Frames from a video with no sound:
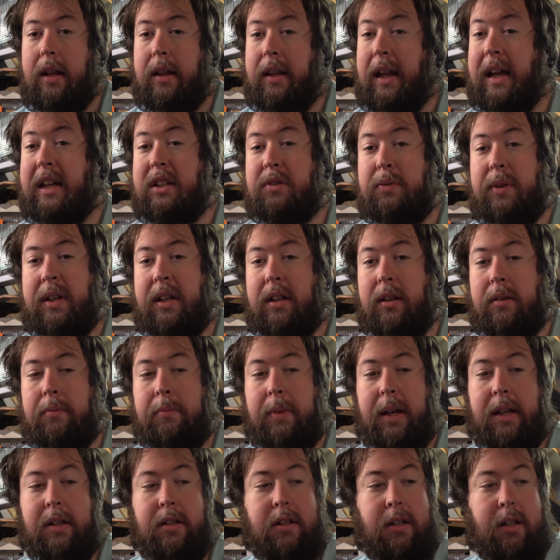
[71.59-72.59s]
Next week I'm
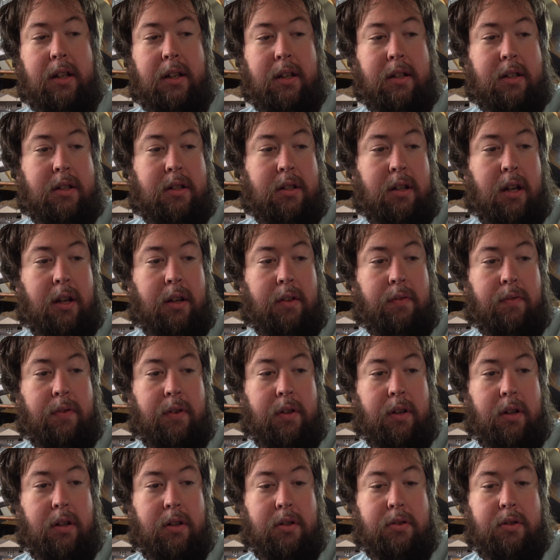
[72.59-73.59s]
actually going to show you
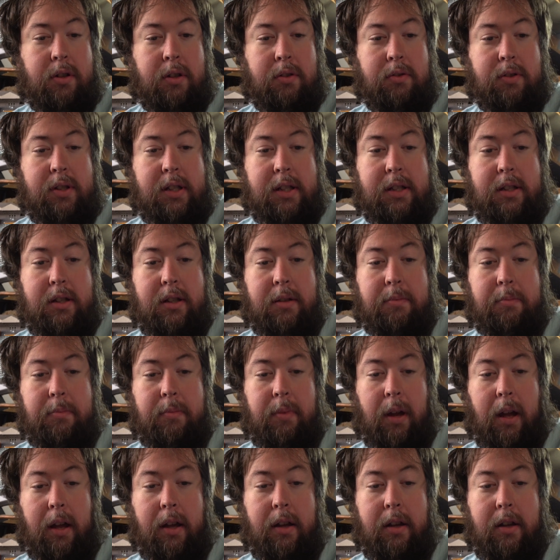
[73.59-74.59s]
the control system
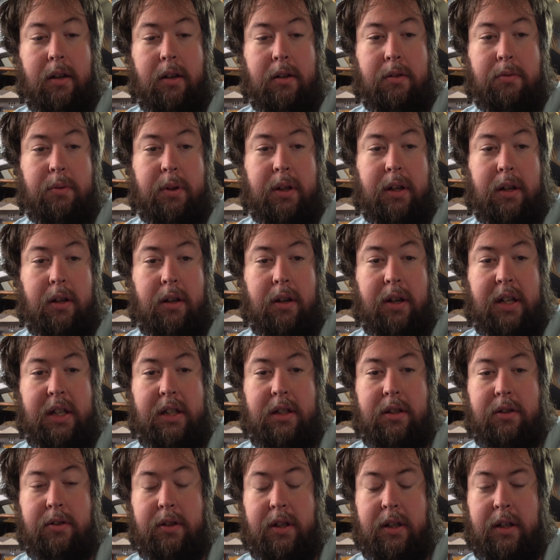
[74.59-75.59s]
and we can go
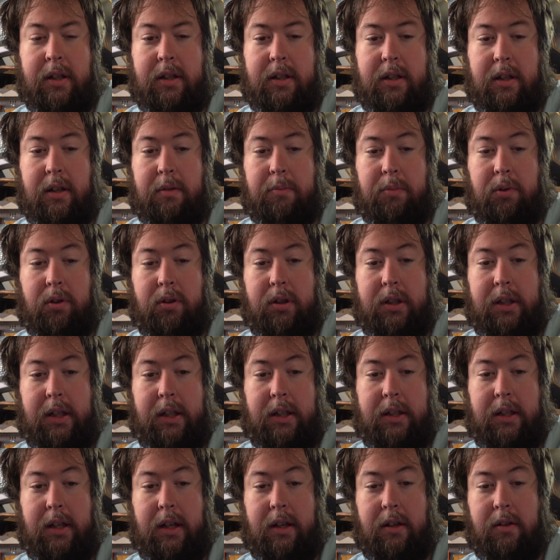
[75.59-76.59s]
into it in more
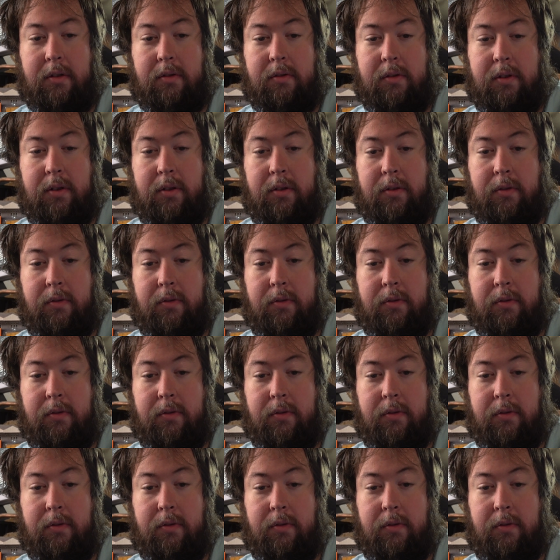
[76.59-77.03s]
detail.